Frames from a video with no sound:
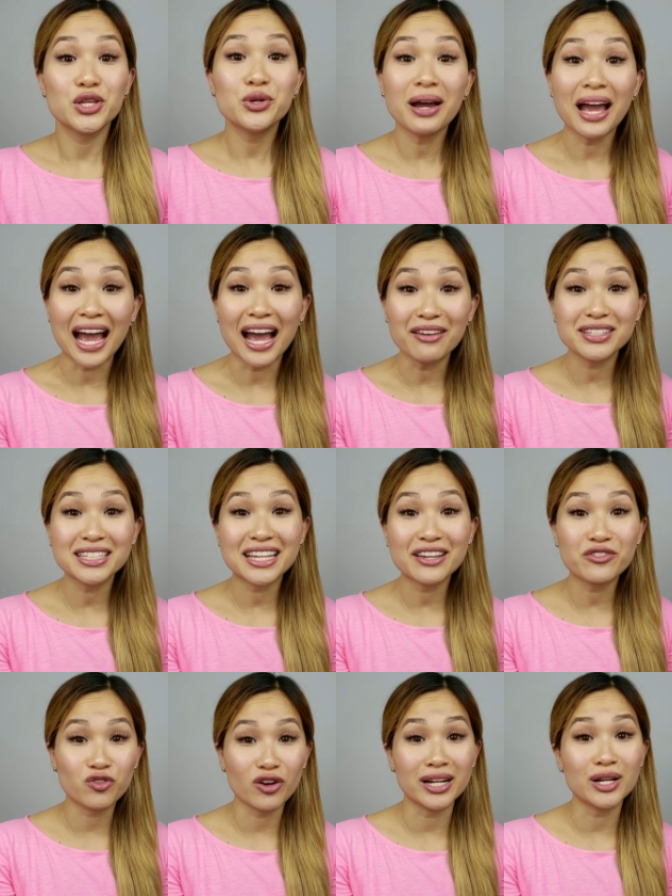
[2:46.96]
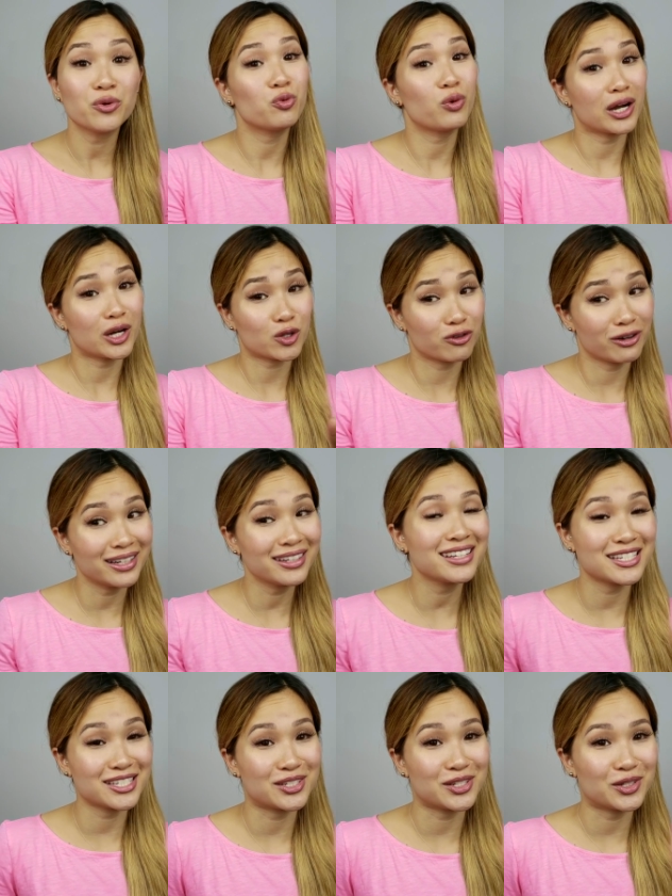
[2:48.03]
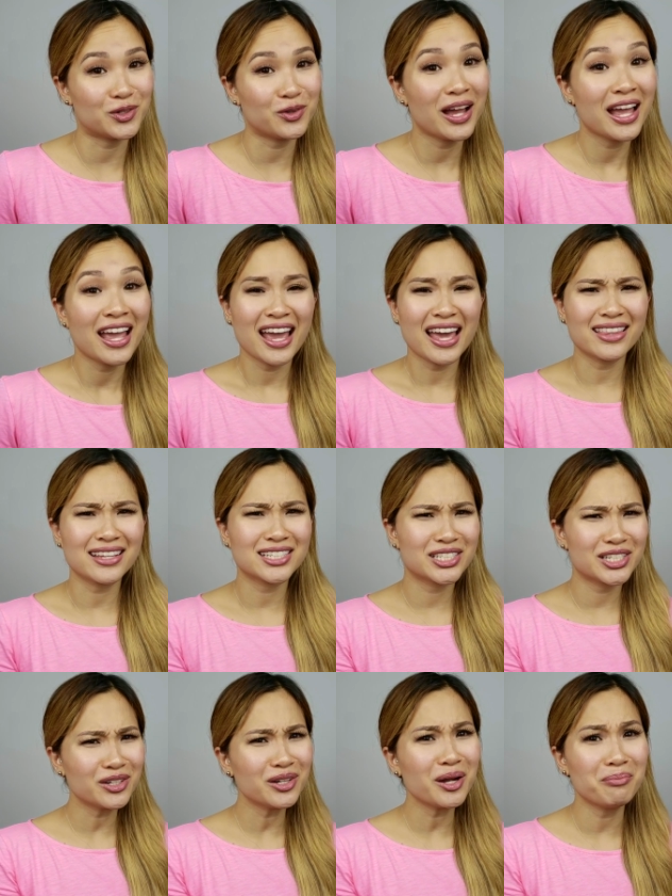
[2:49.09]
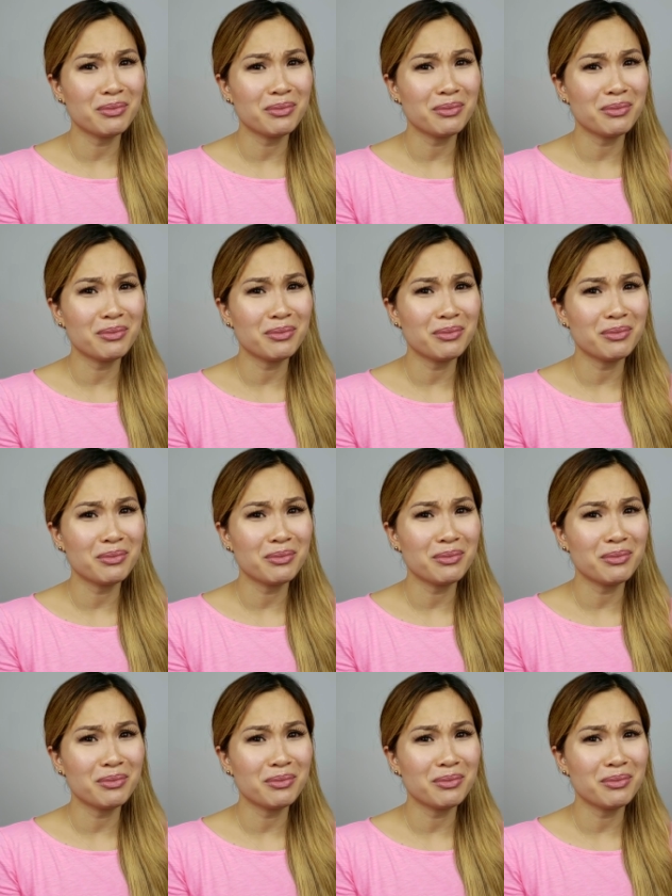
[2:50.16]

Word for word: You have to give credit where credit is due, and the sheer